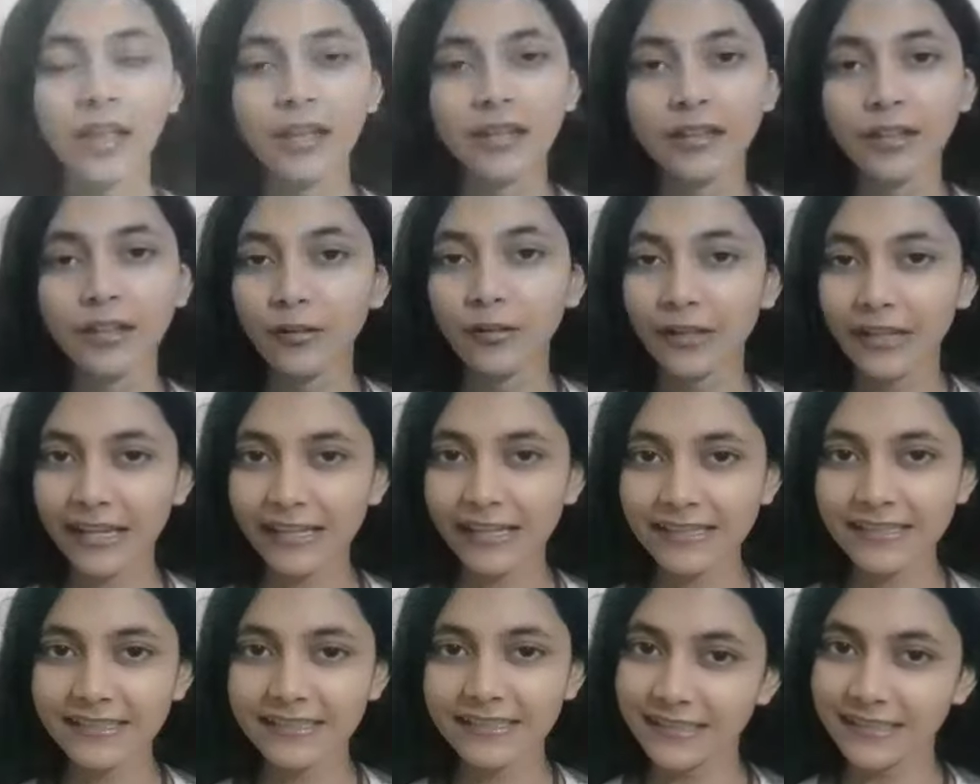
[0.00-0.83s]
Now
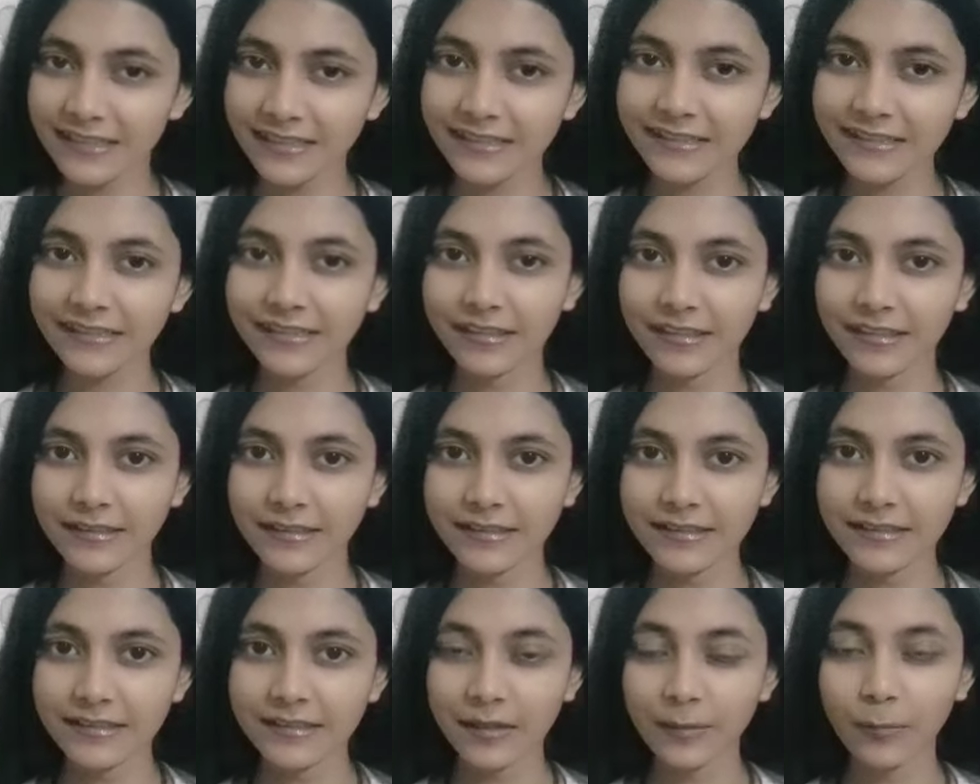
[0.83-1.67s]
let's
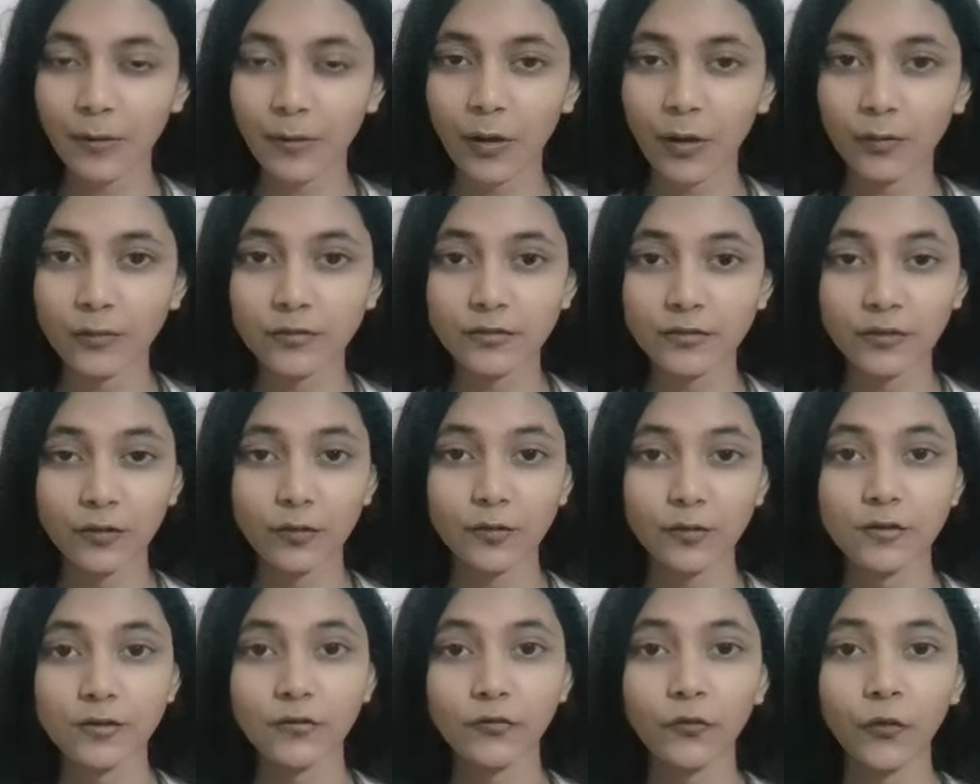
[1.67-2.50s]
discuss about
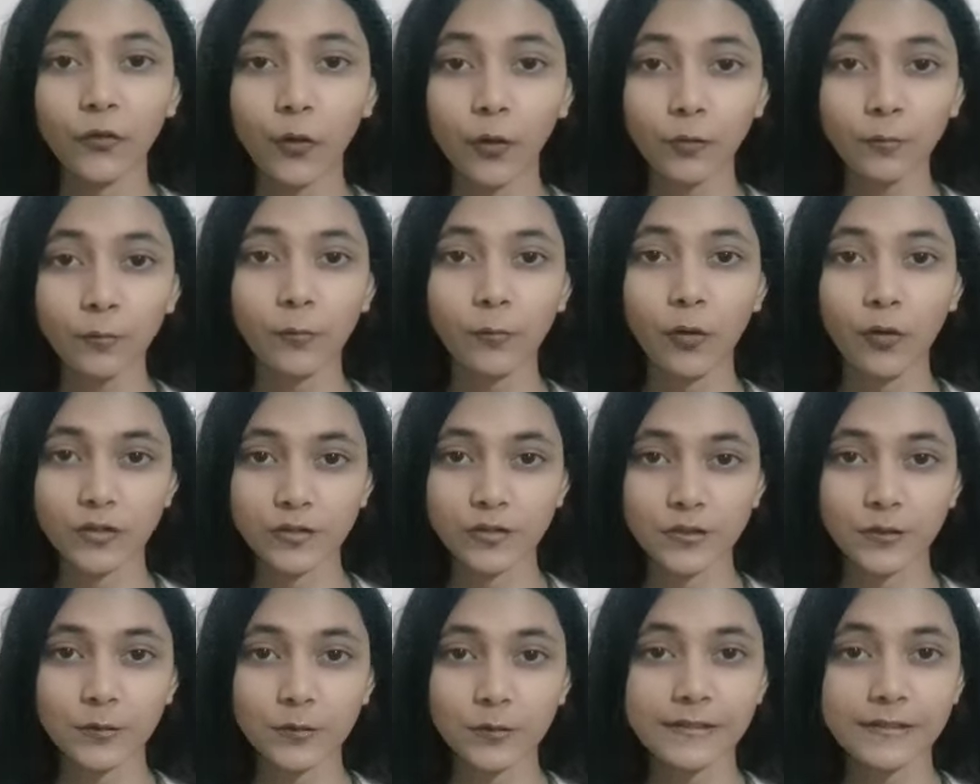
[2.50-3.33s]
those 4
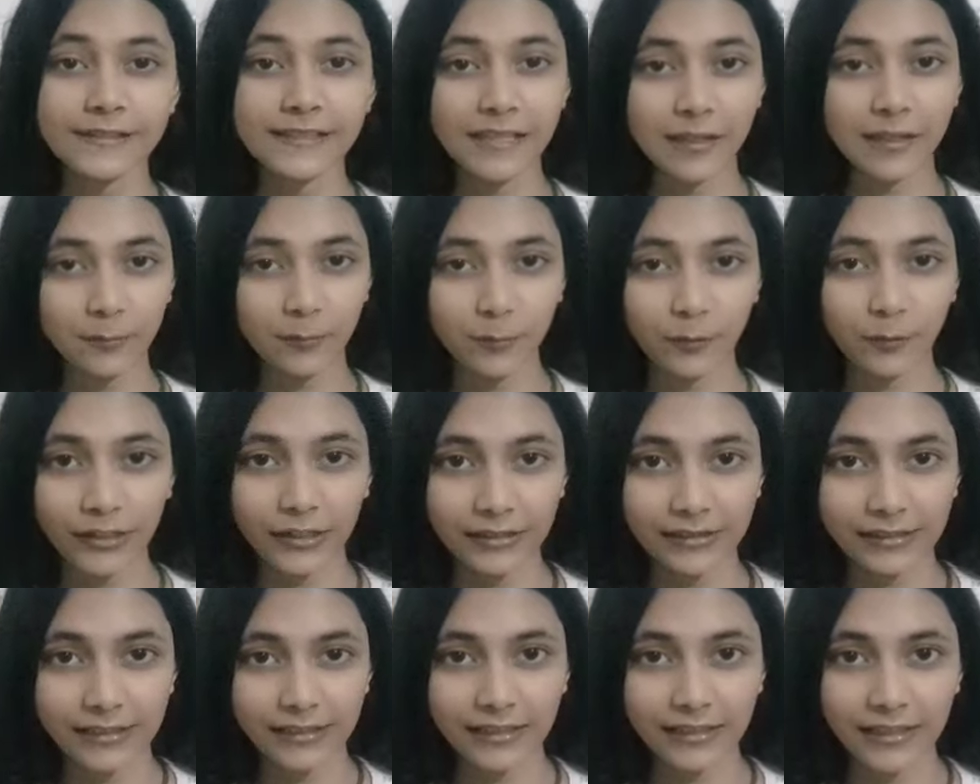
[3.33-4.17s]
modules
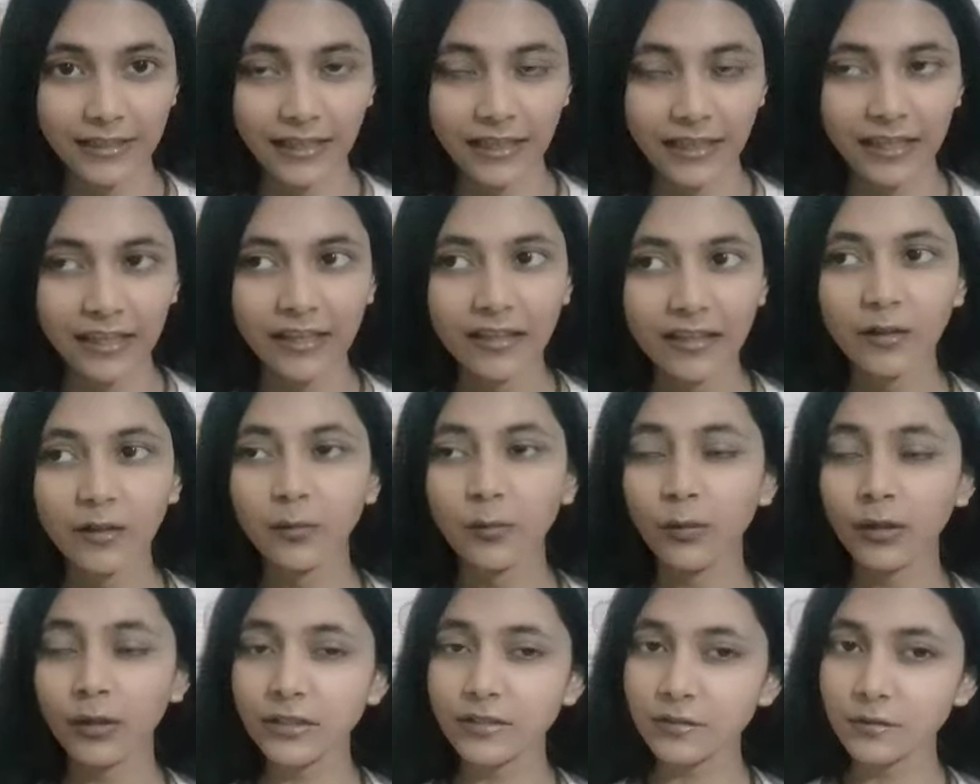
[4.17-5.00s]
separately,
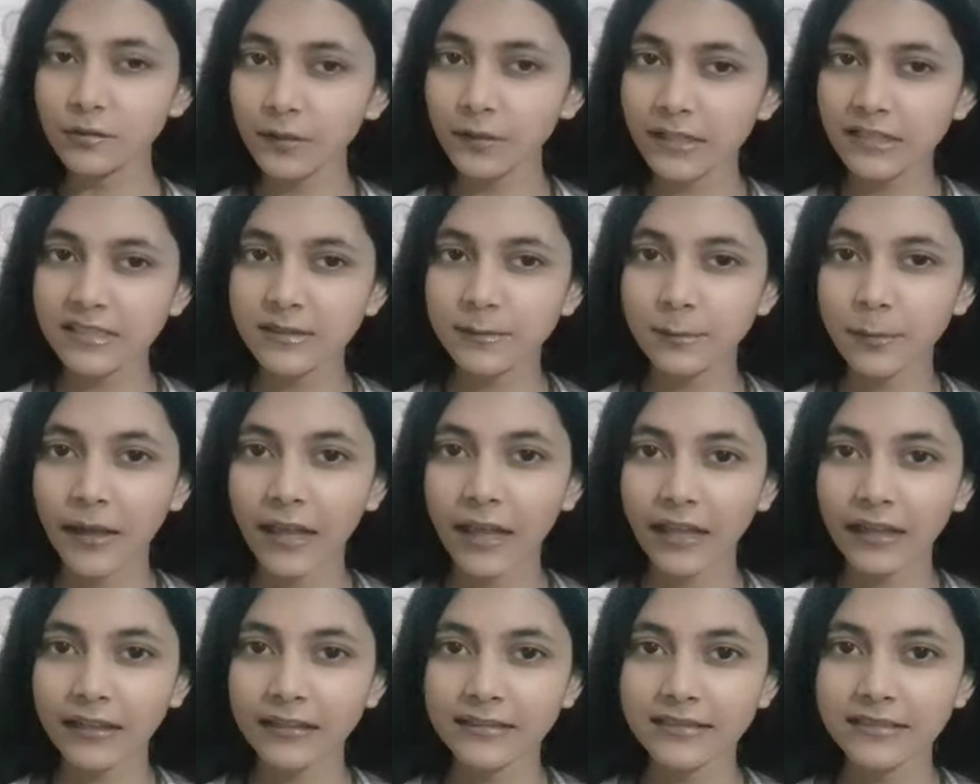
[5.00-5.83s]
what to
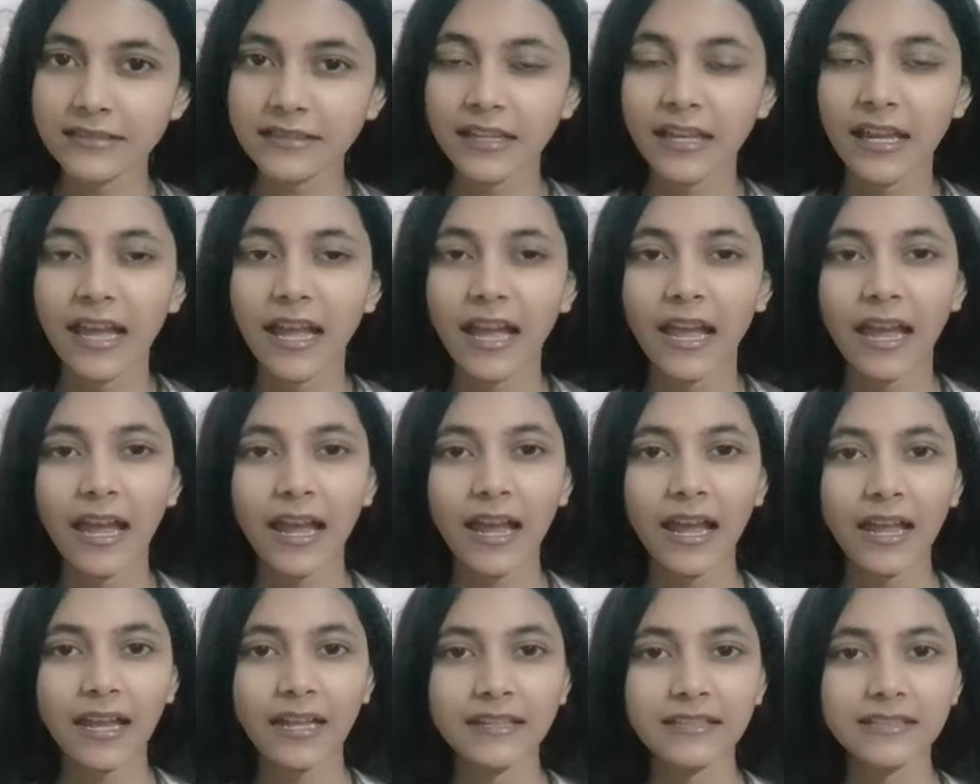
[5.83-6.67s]
expect
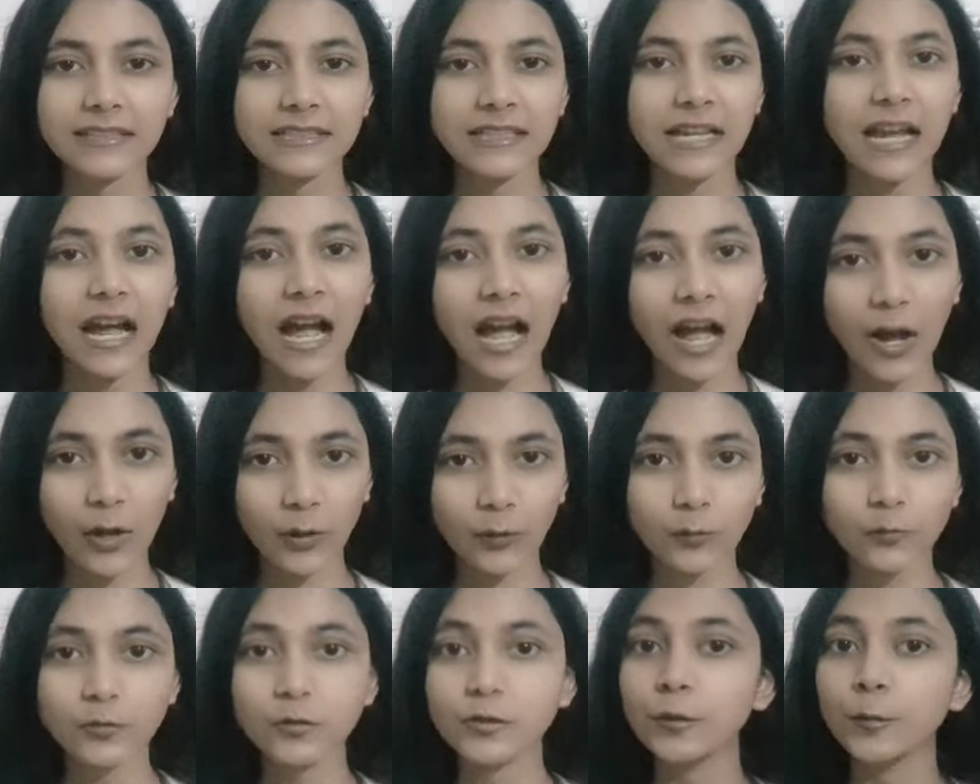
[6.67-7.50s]
and
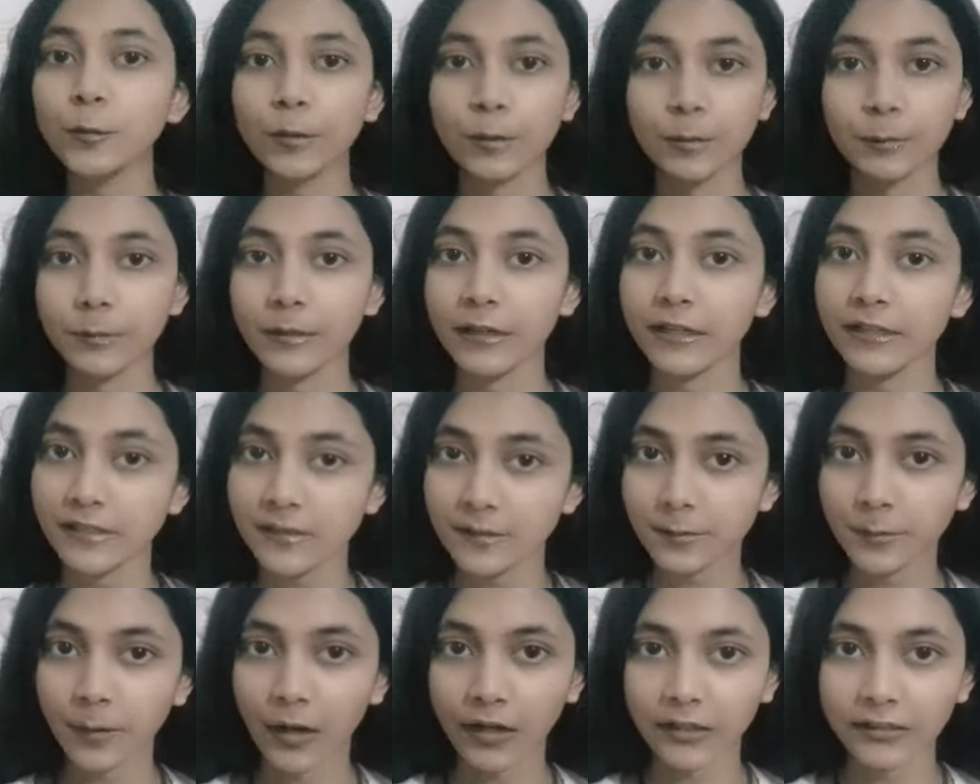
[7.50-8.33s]
how to prepare
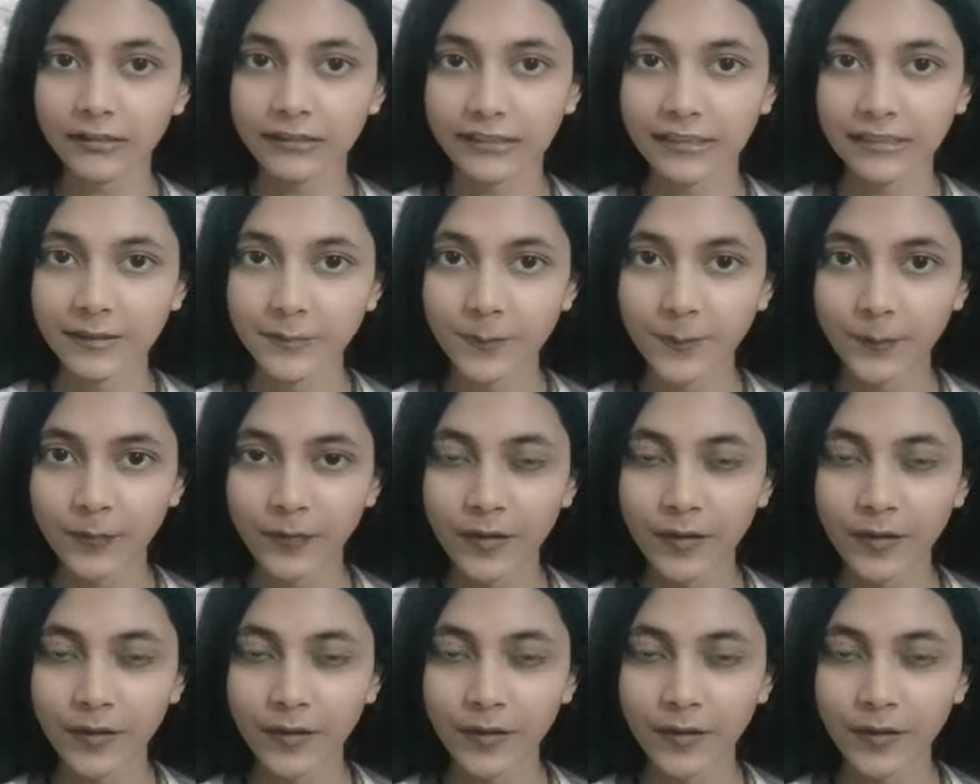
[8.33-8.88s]
smartly.